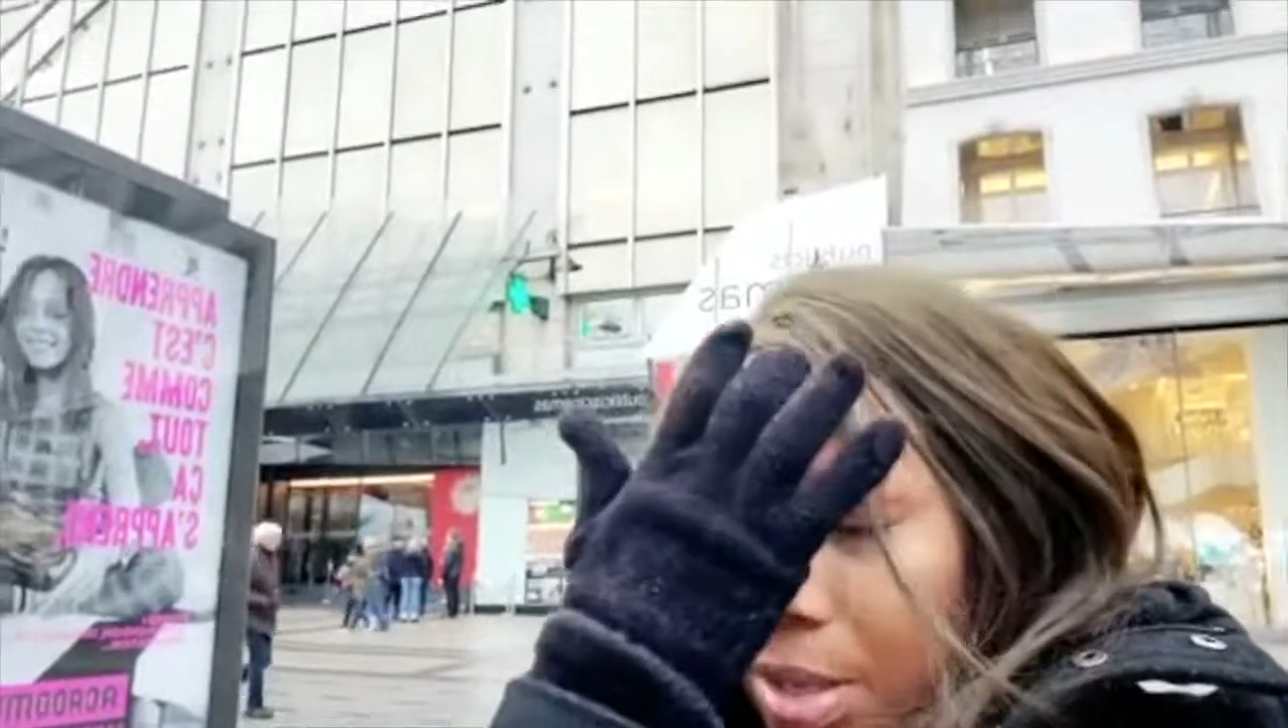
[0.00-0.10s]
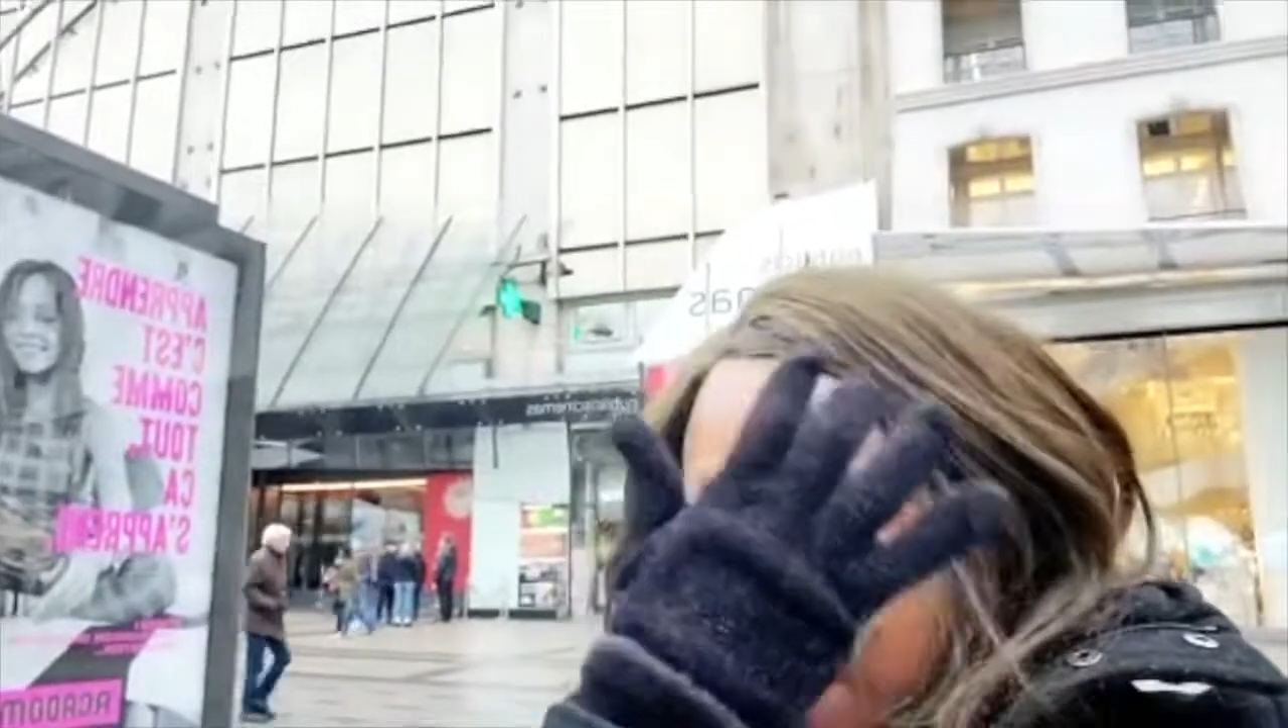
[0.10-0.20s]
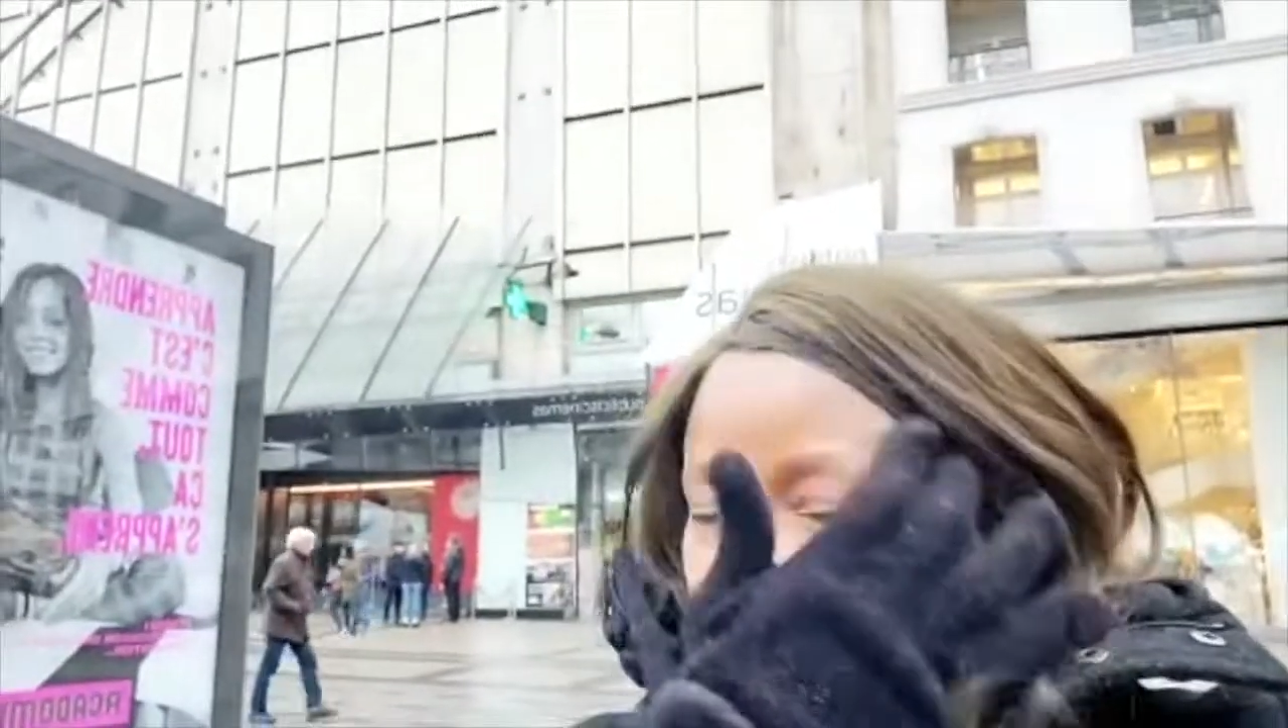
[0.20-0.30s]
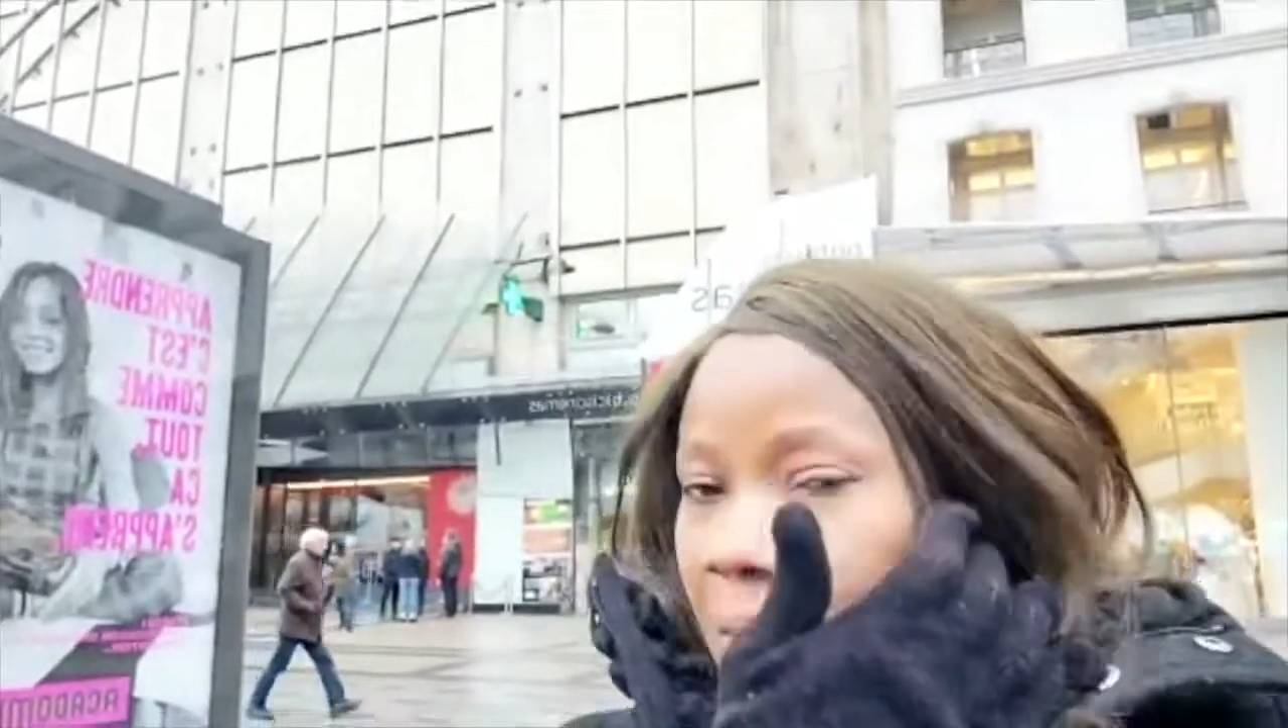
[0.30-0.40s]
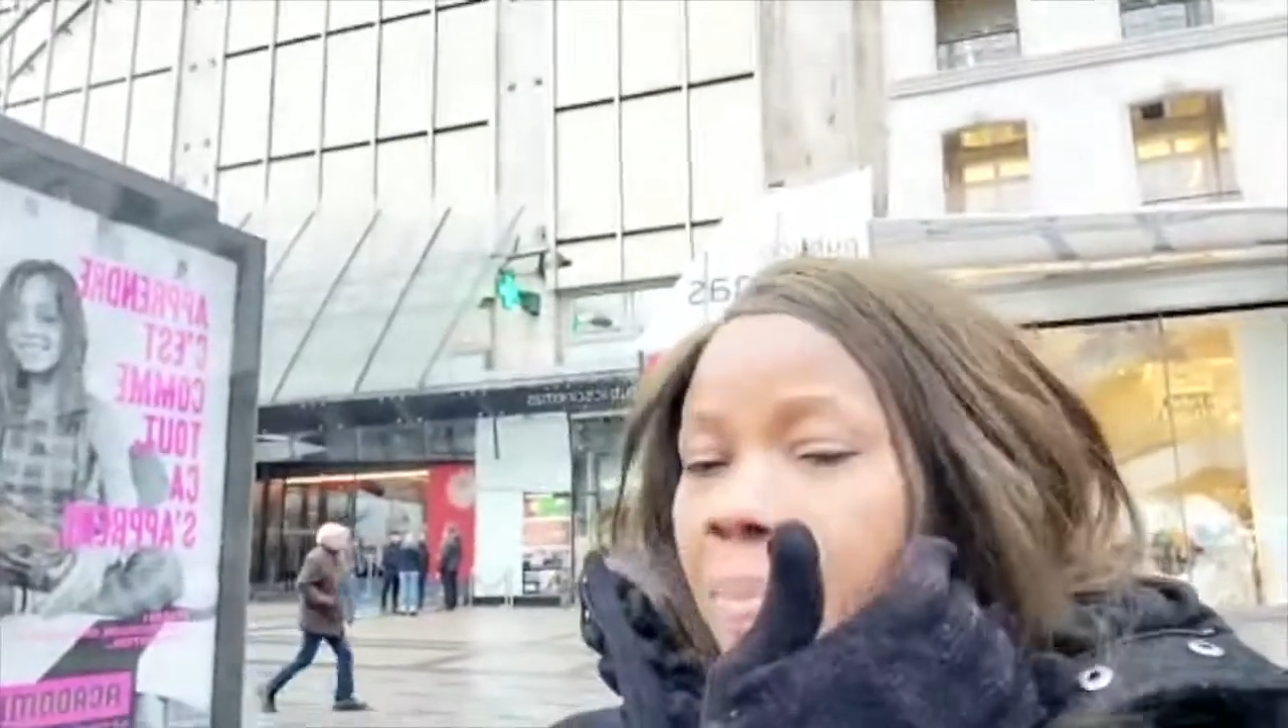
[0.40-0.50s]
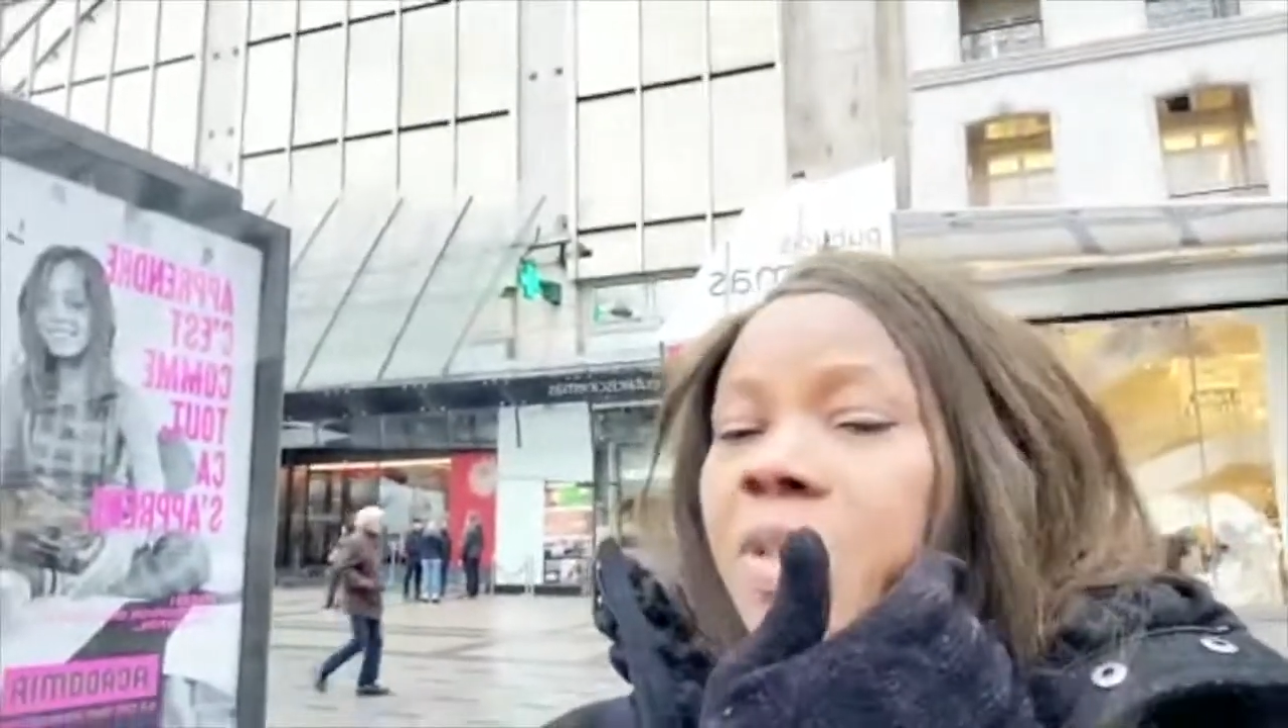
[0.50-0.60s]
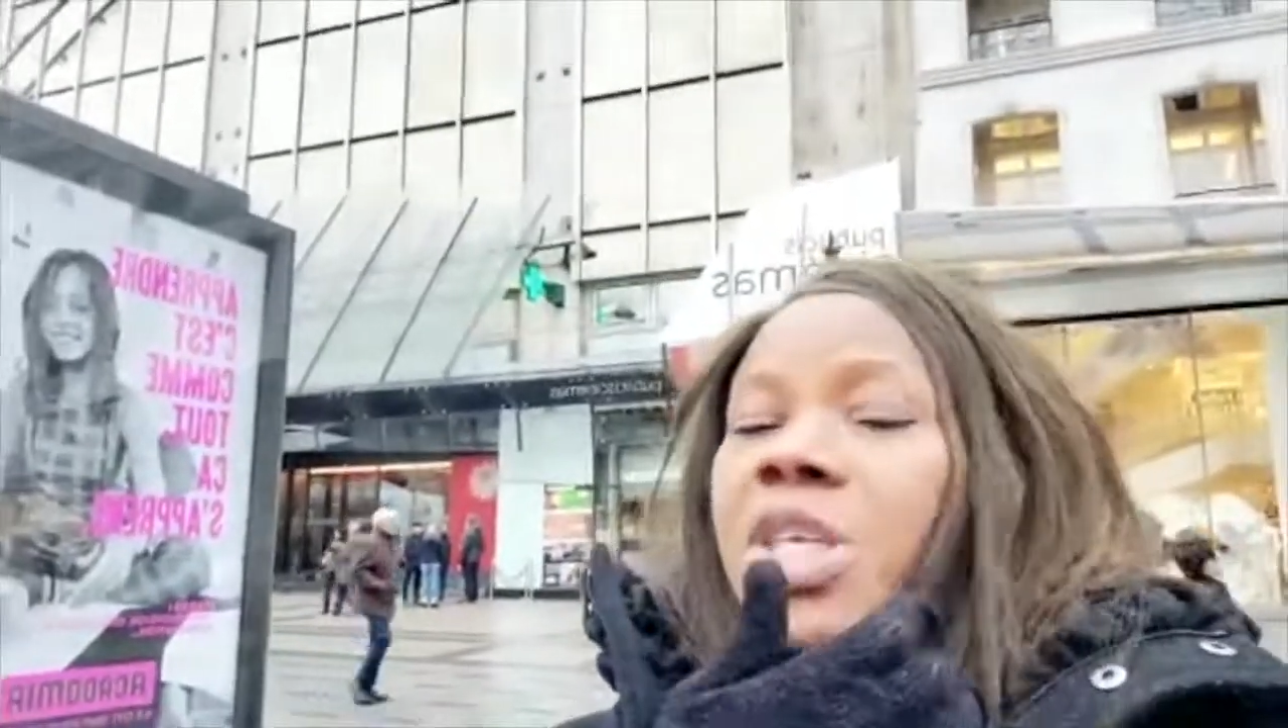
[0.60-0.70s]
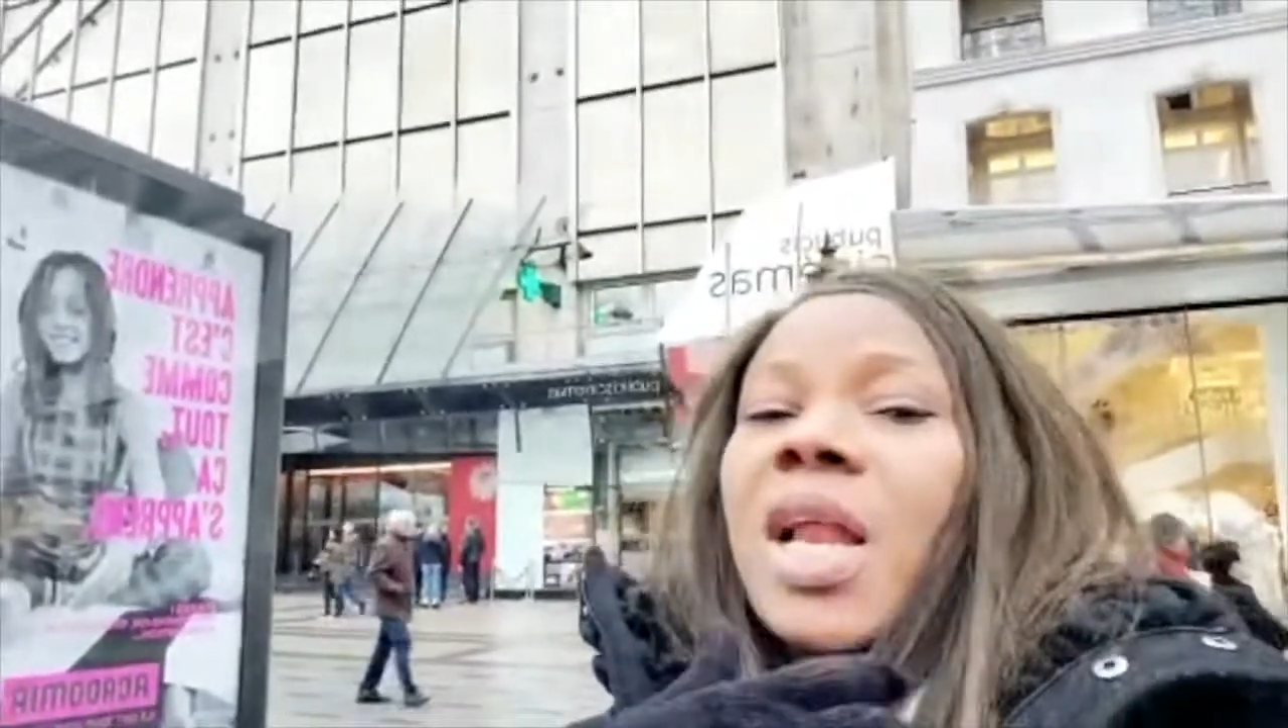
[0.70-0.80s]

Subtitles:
mini Pochette